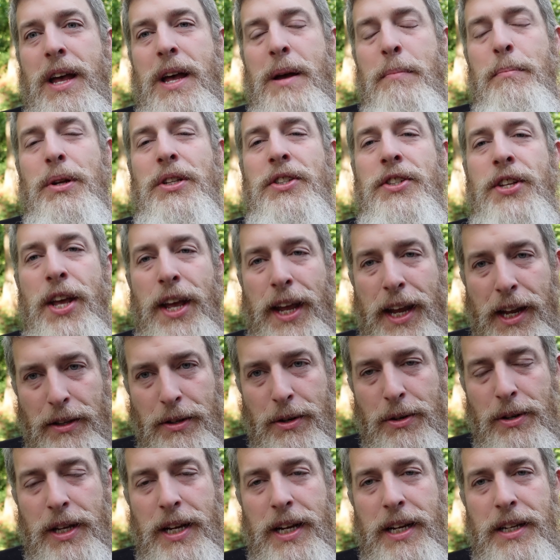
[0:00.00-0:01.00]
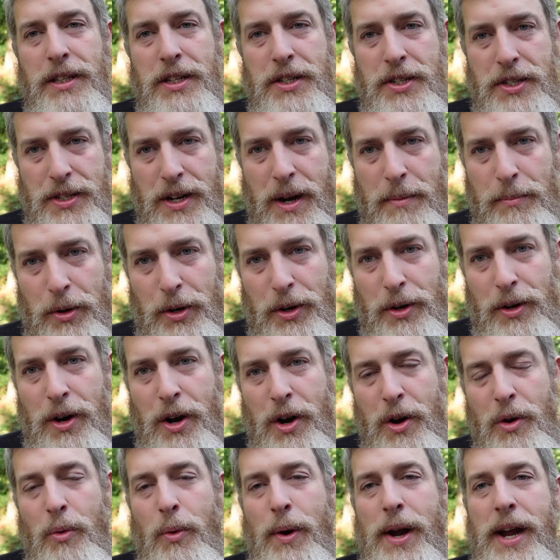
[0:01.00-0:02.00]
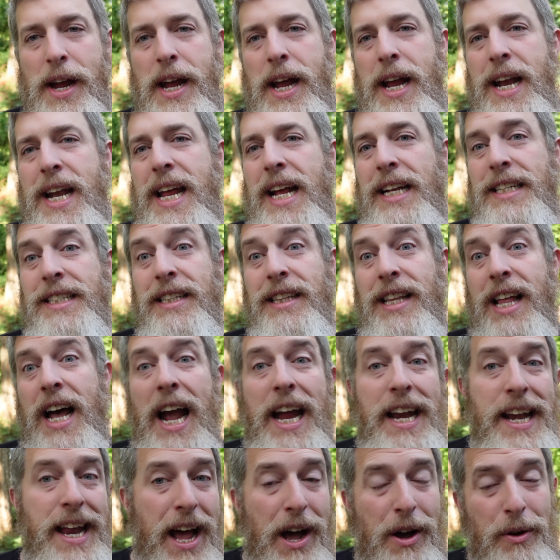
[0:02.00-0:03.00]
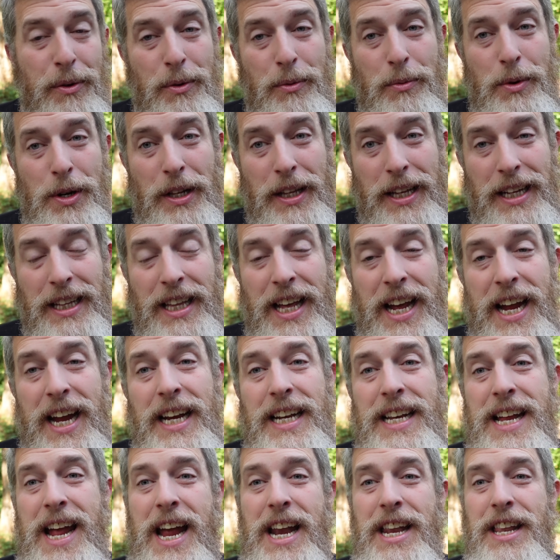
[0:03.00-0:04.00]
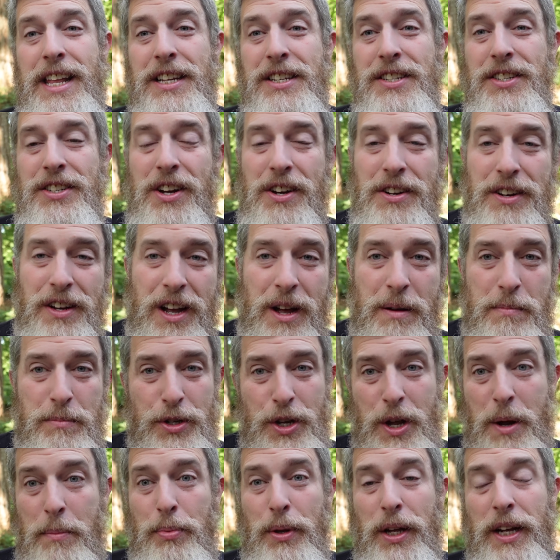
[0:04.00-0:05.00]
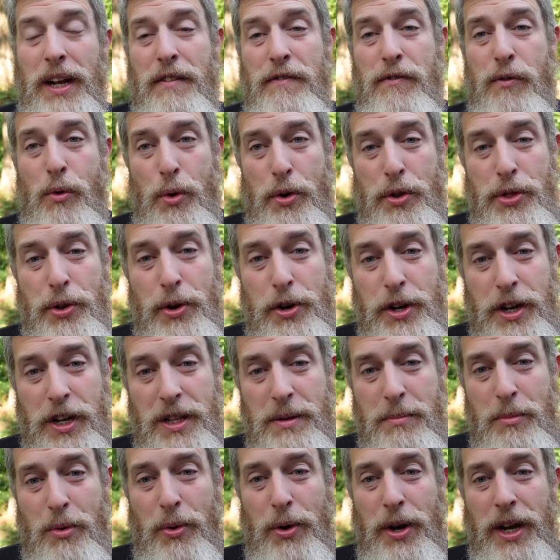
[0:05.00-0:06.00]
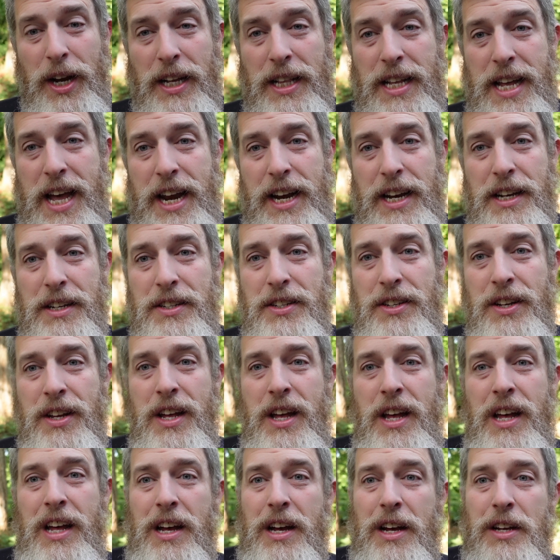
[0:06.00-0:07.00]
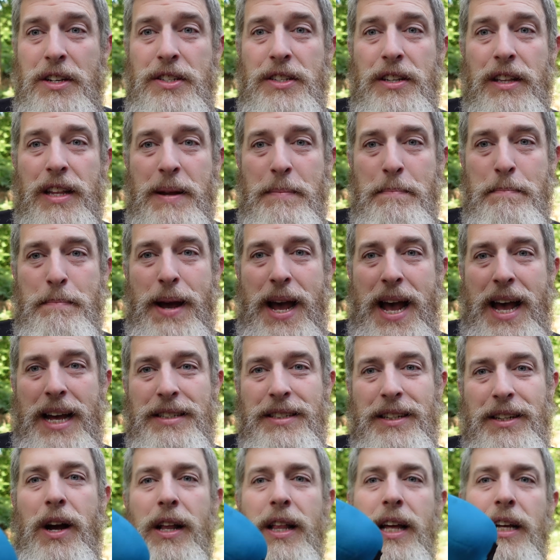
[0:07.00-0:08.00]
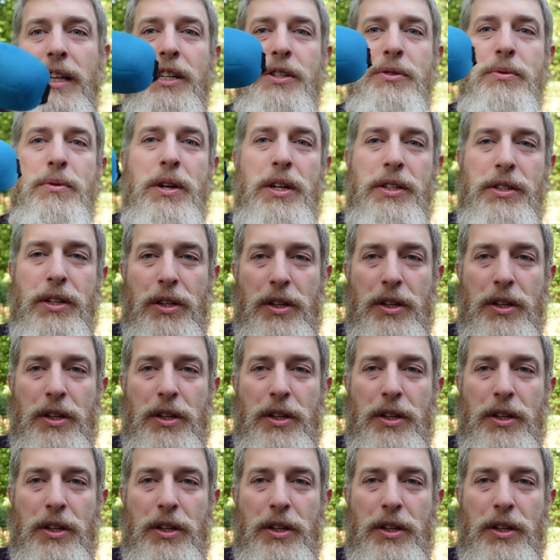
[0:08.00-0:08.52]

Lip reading: particularly in the summer when it's light out really late and the sun comes up like at 4:30 in the morning, and that is a sleep mask. I like this one because it